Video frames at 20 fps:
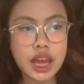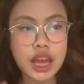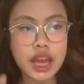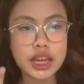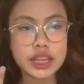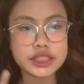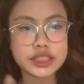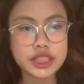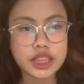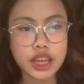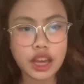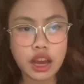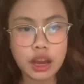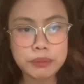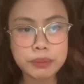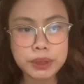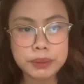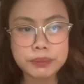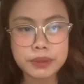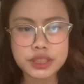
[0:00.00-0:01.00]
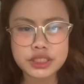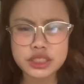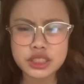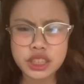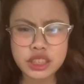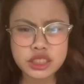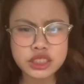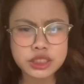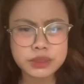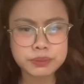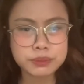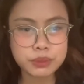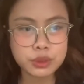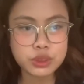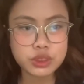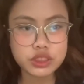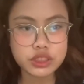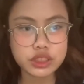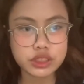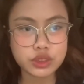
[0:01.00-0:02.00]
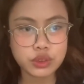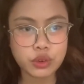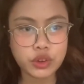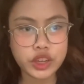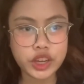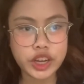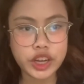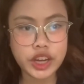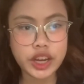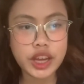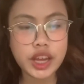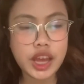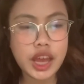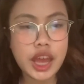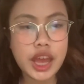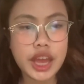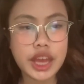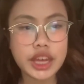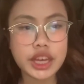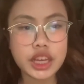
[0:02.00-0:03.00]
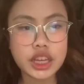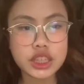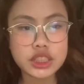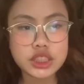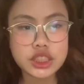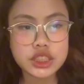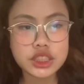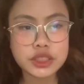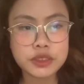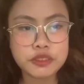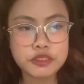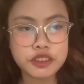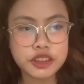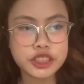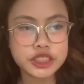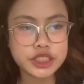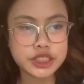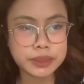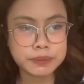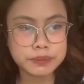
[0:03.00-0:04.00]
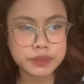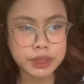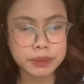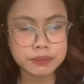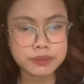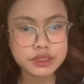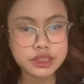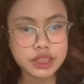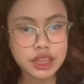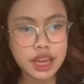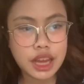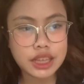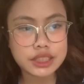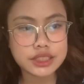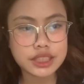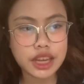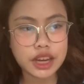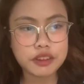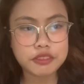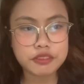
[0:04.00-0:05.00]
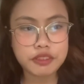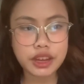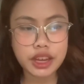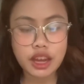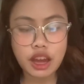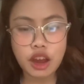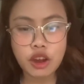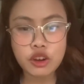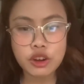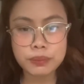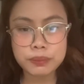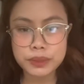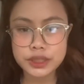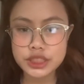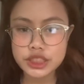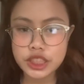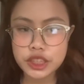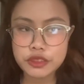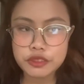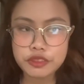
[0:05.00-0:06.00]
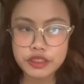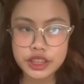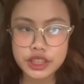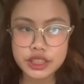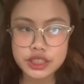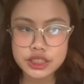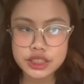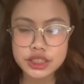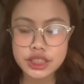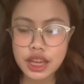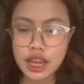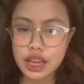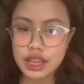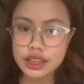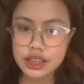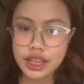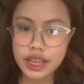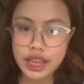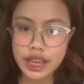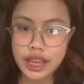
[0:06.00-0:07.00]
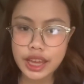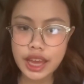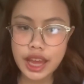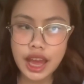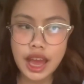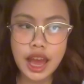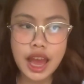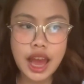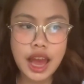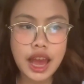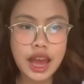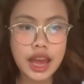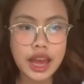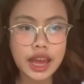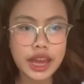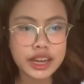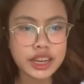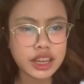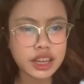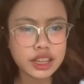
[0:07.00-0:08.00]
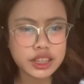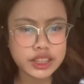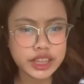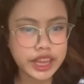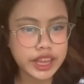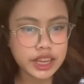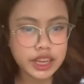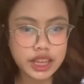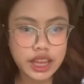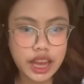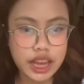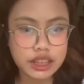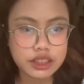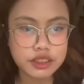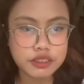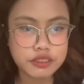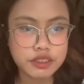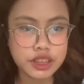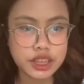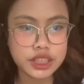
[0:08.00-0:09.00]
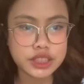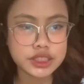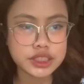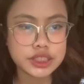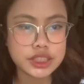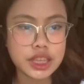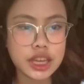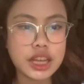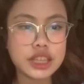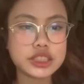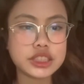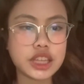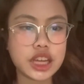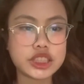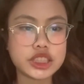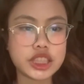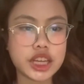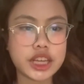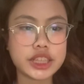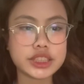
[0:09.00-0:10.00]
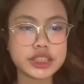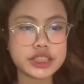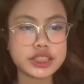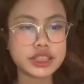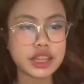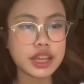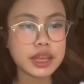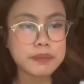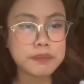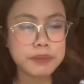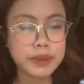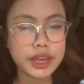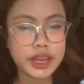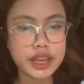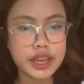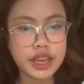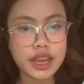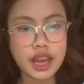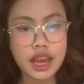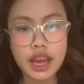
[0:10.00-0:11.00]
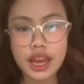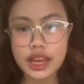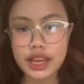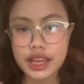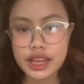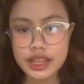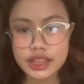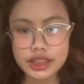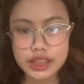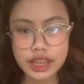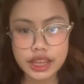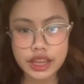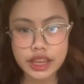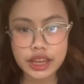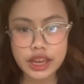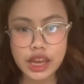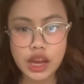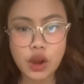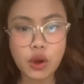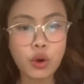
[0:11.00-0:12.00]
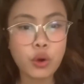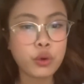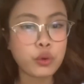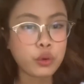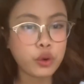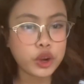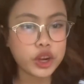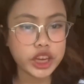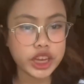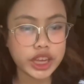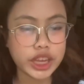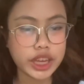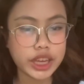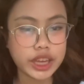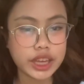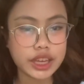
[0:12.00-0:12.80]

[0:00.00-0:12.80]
is a common but serious mood disorder. It causes severe symptoms that affect how a person feels, thinks, handle daily activities such as sleeping, eating, or working.